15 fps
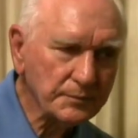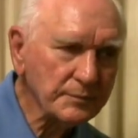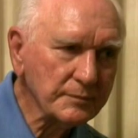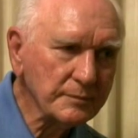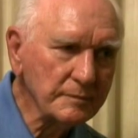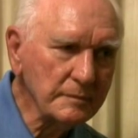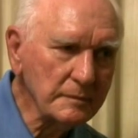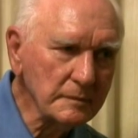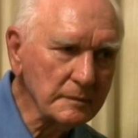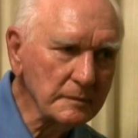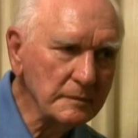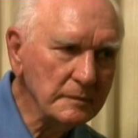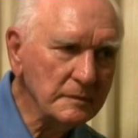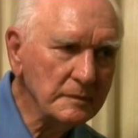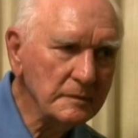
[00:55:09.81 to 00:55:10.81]
means and mode
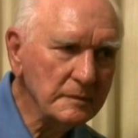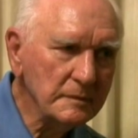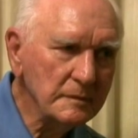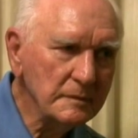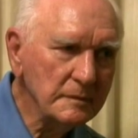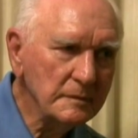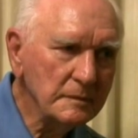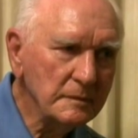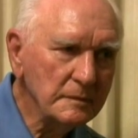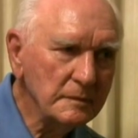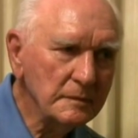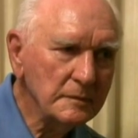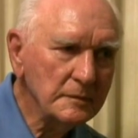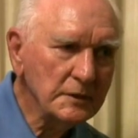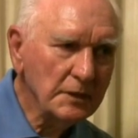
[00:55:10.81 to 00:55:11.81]
of transport
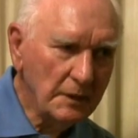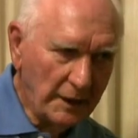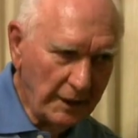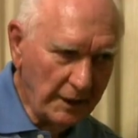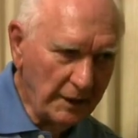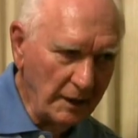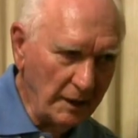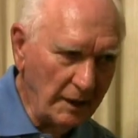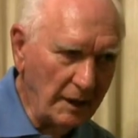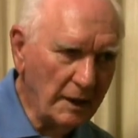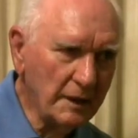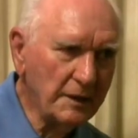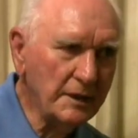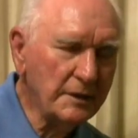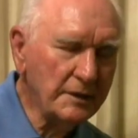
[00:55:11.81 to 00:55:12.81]
has improved had a
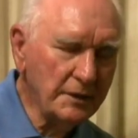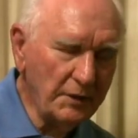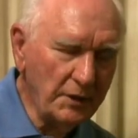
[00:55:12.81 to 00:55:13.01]
lot to